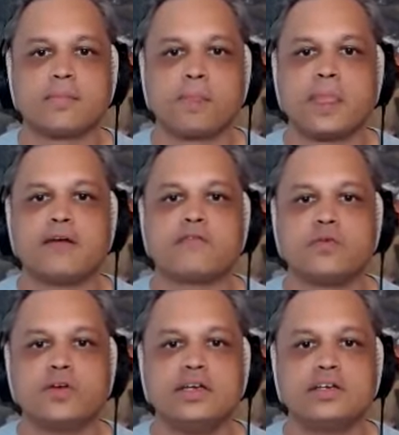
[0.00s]

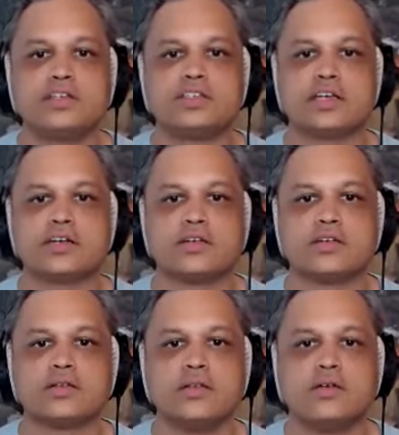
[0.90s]
Every single
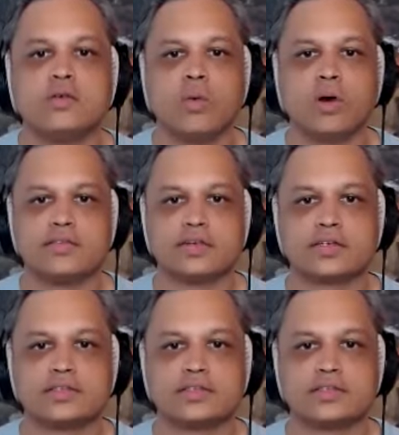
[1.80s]
one of us.